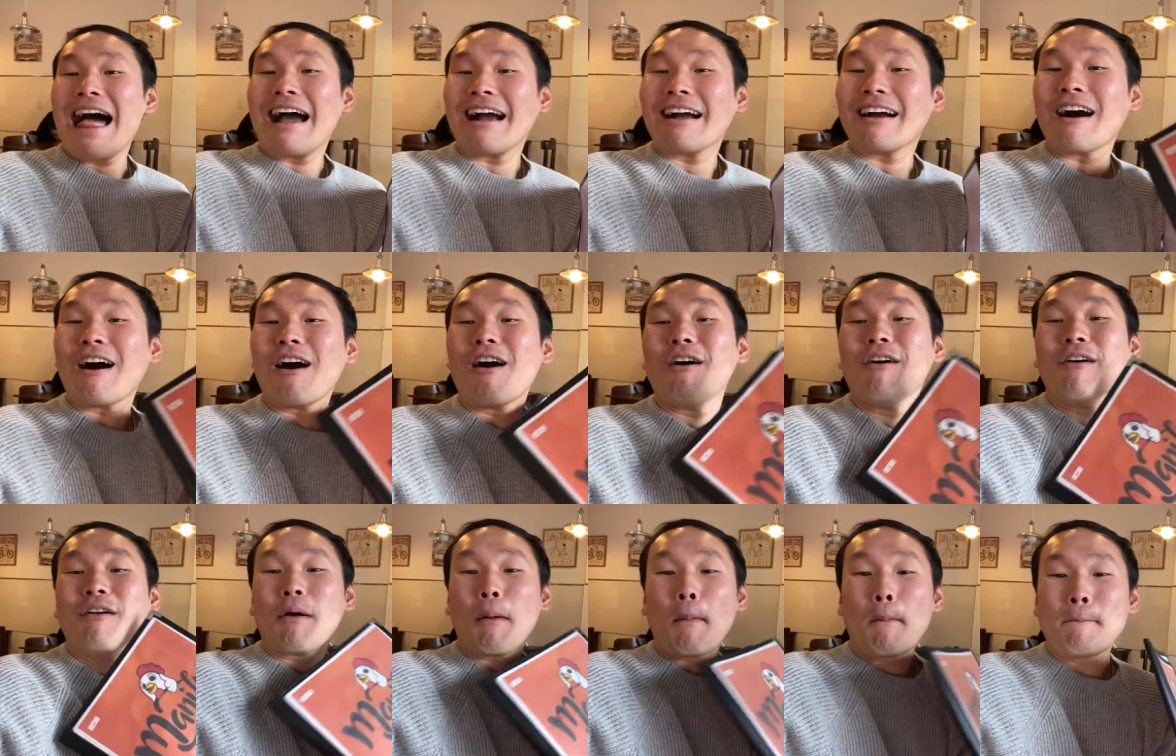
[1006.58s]

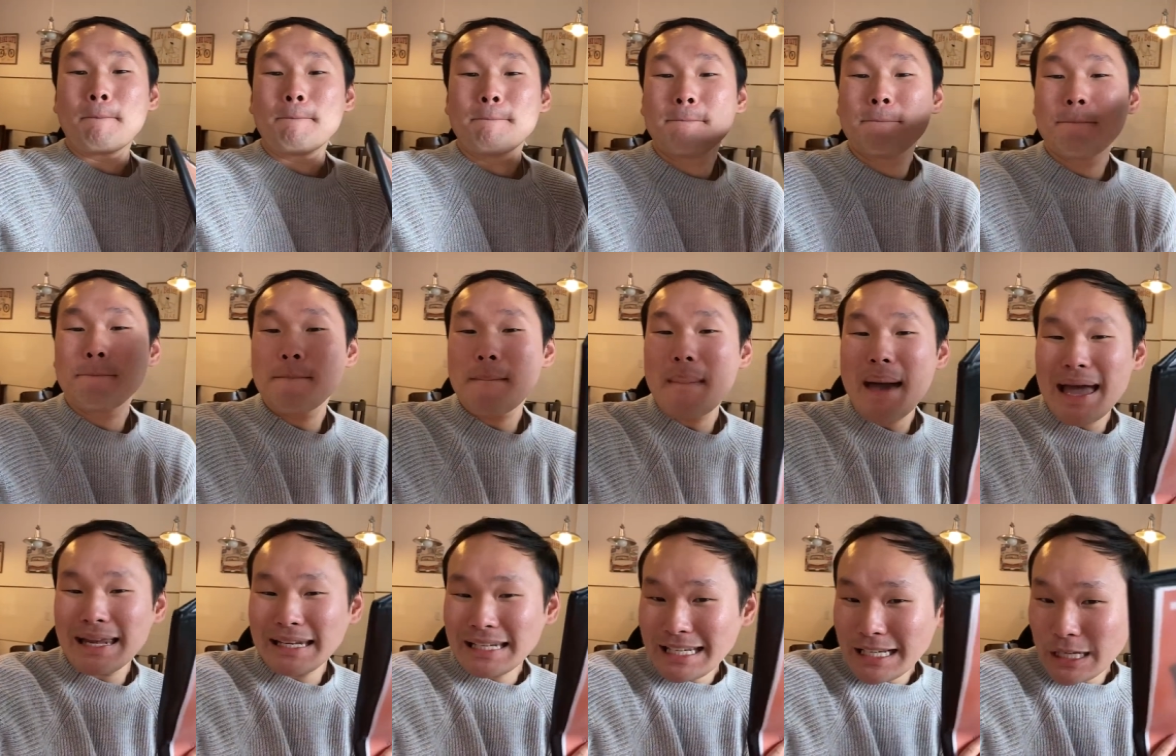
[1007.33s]
called
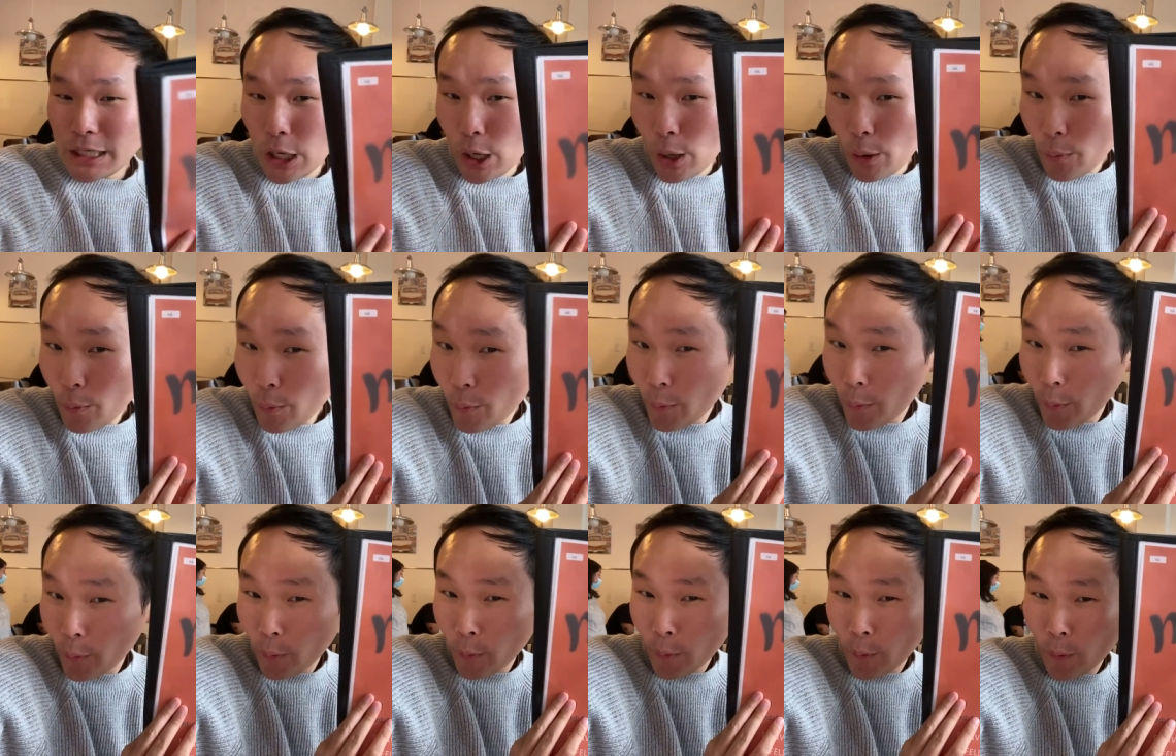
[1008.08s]
Mango,
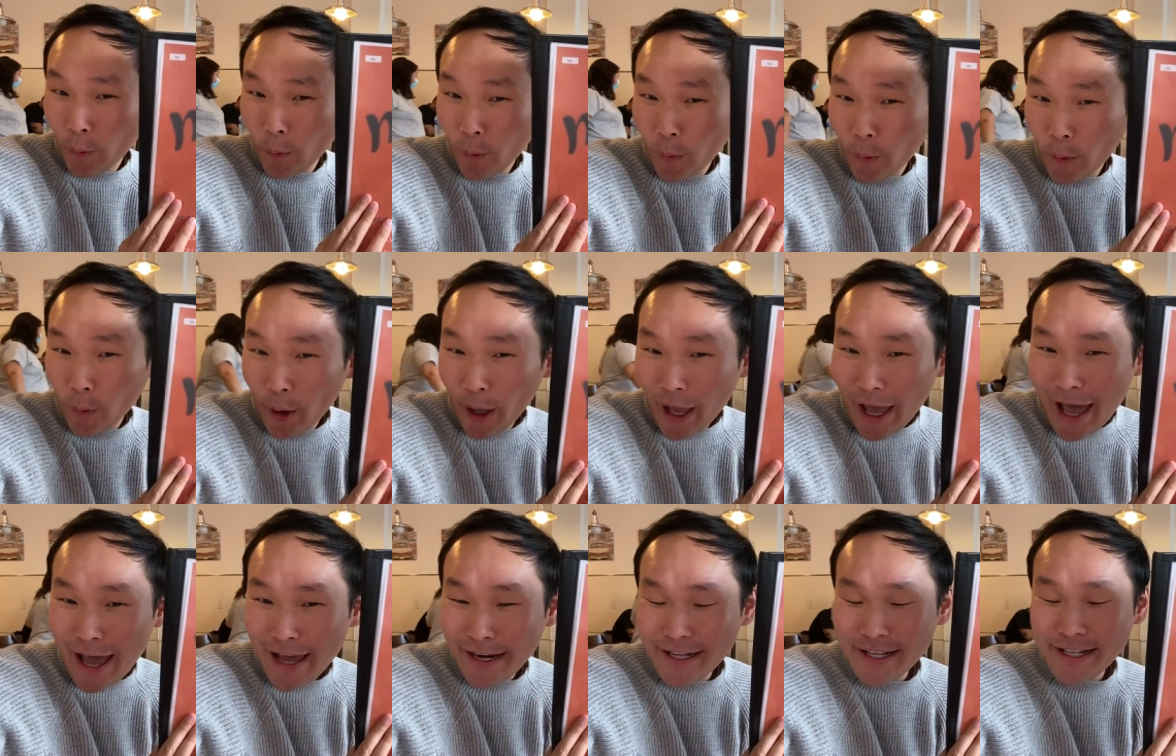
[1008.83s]

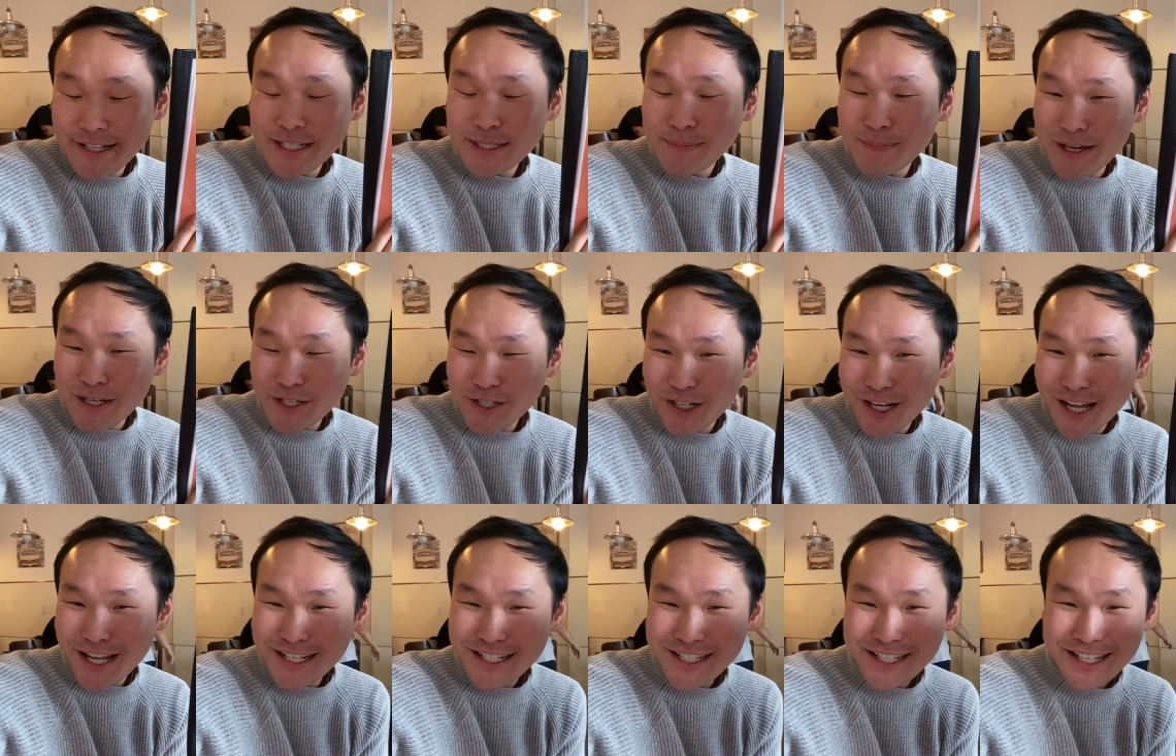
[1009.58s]
and it
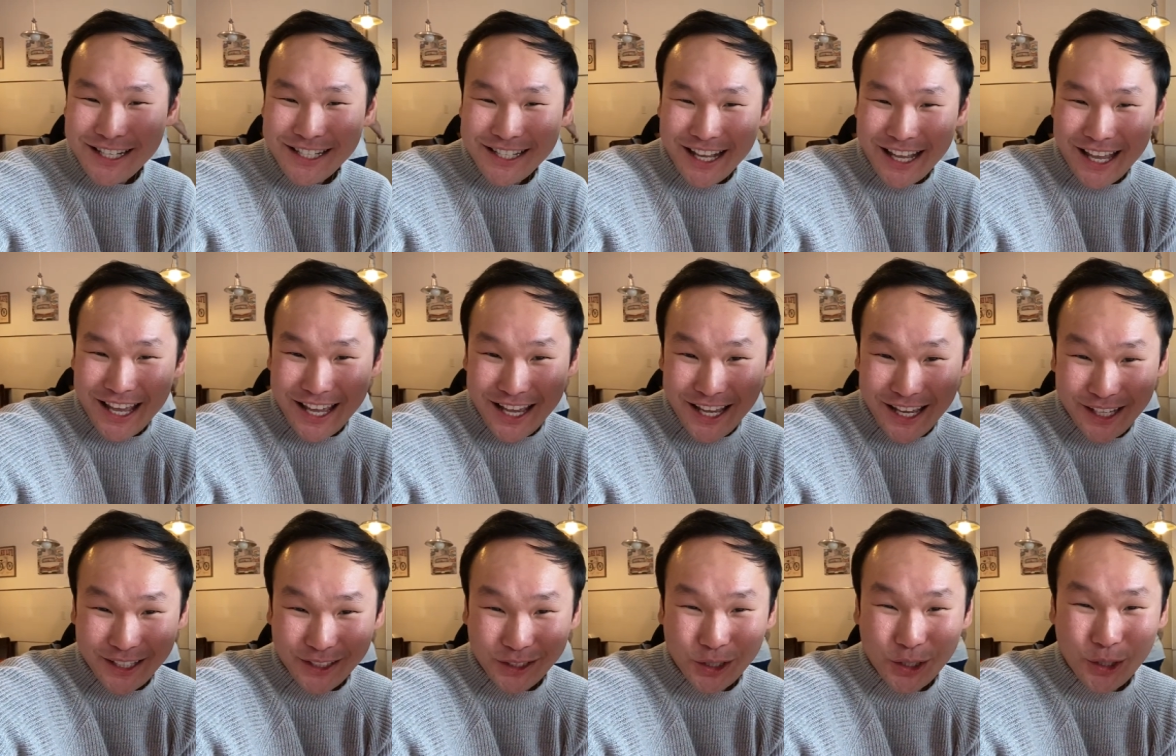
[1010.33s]
specializes
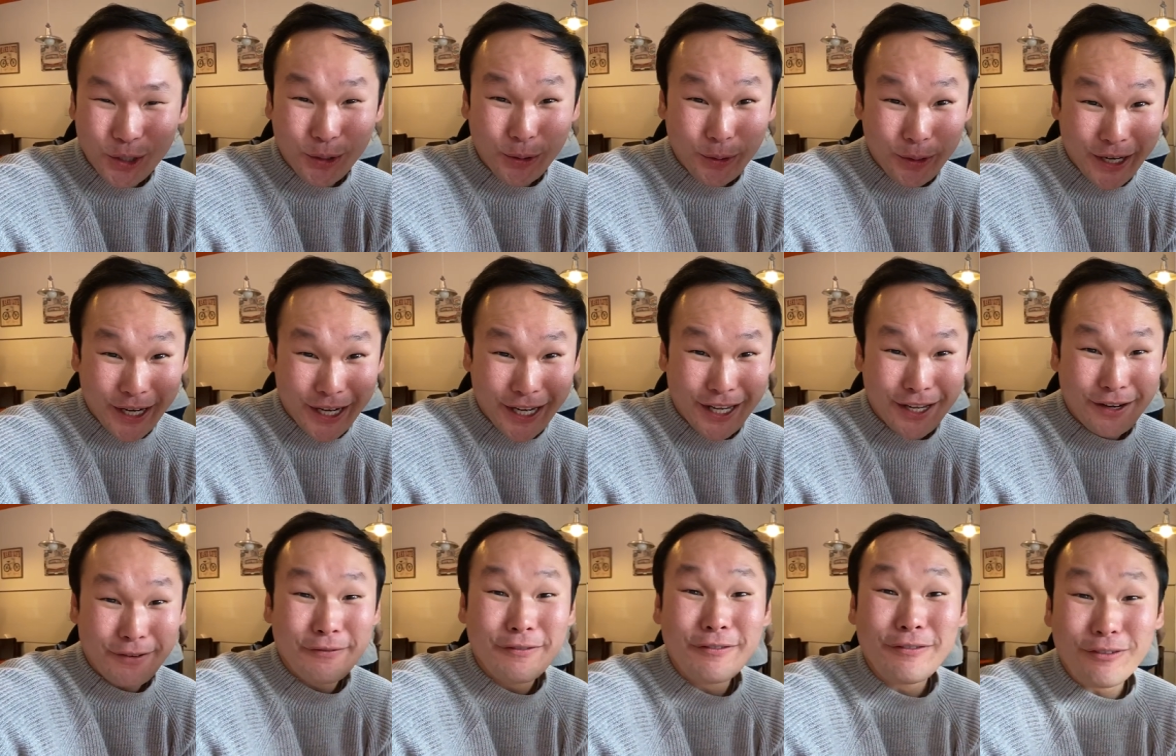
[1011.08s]
in
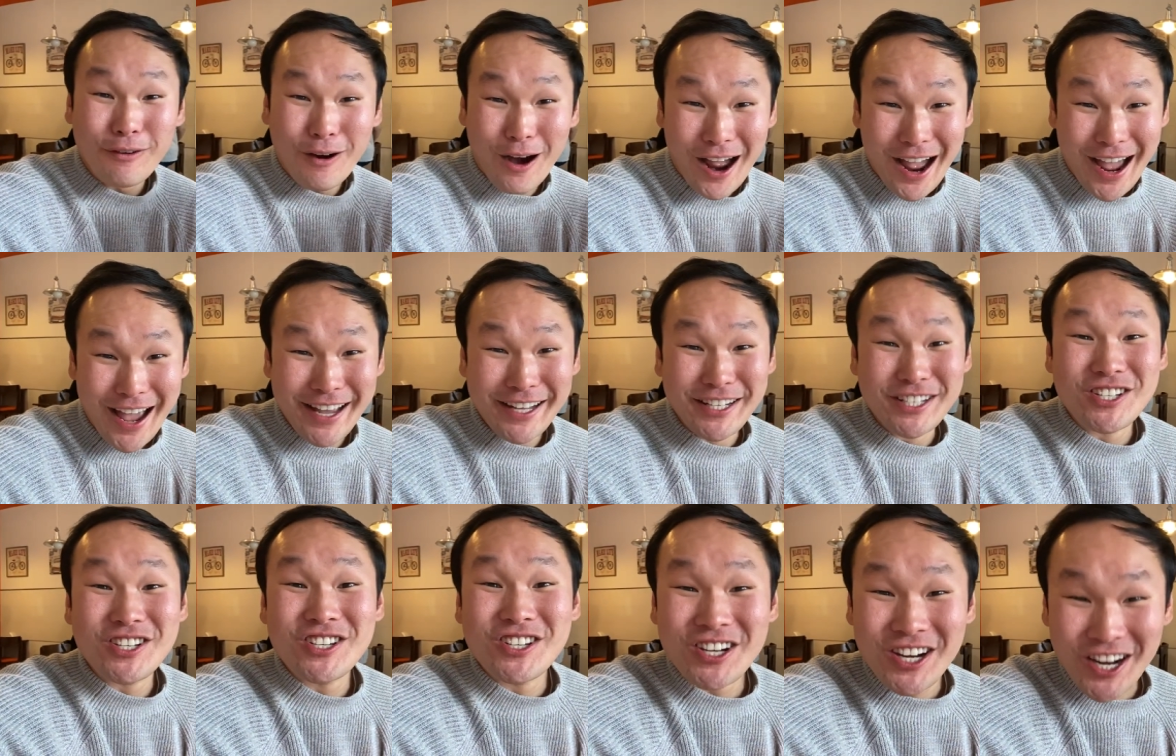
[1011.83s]
Korean fried
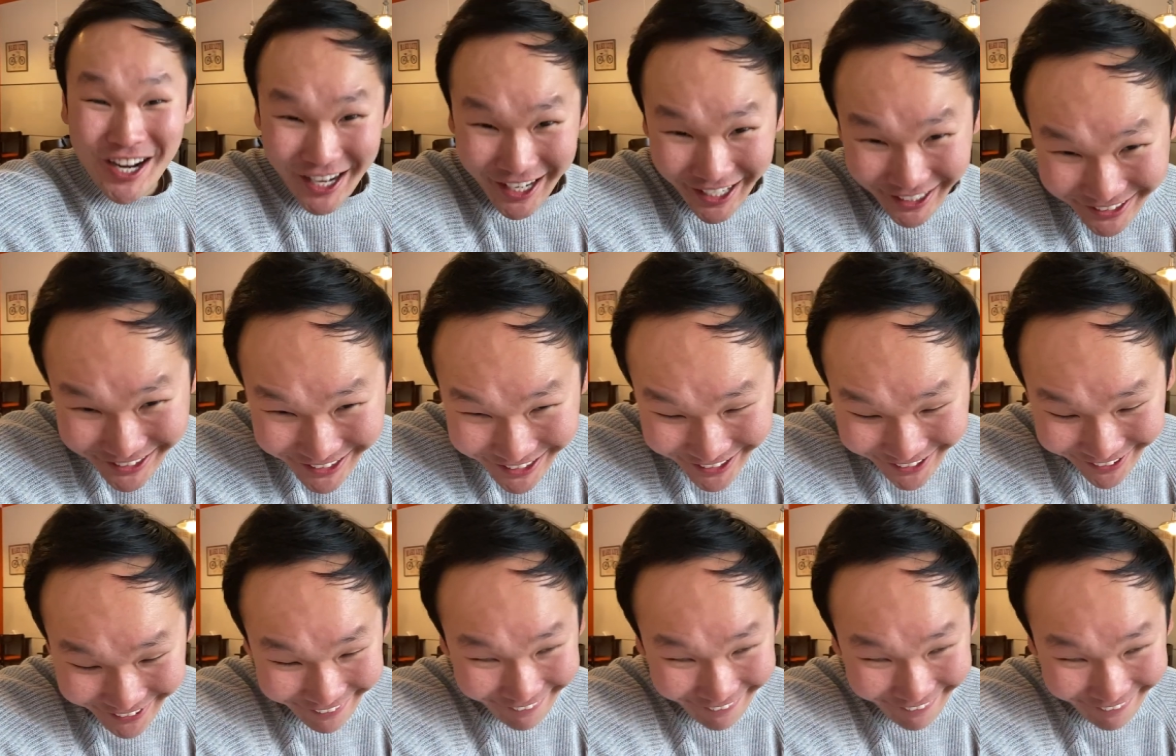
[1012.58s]
chicken.